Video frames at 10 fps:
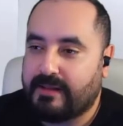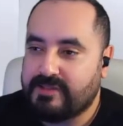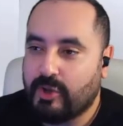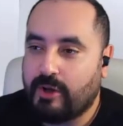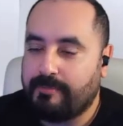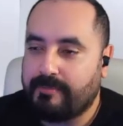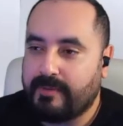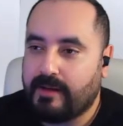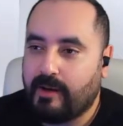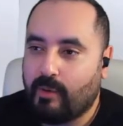So
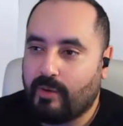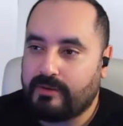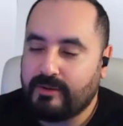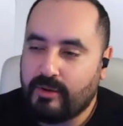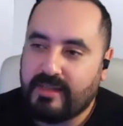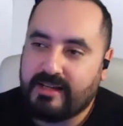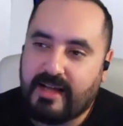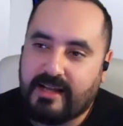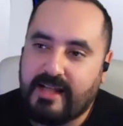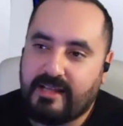do you think
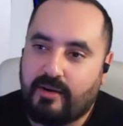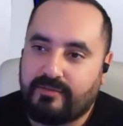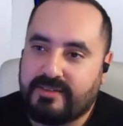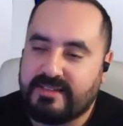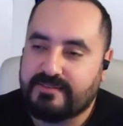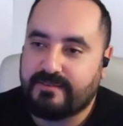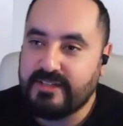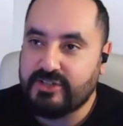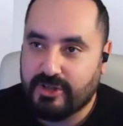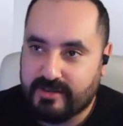like any of these
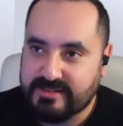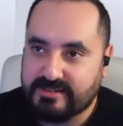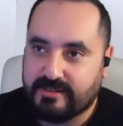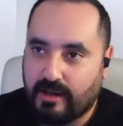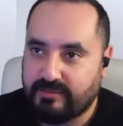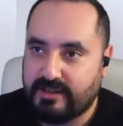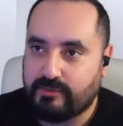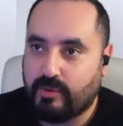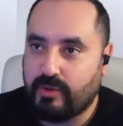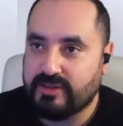features of the
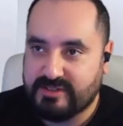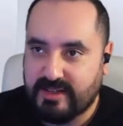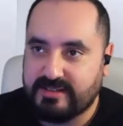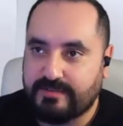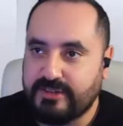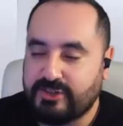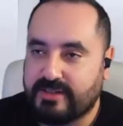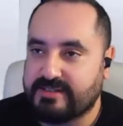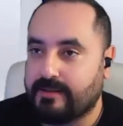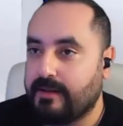DualSense features,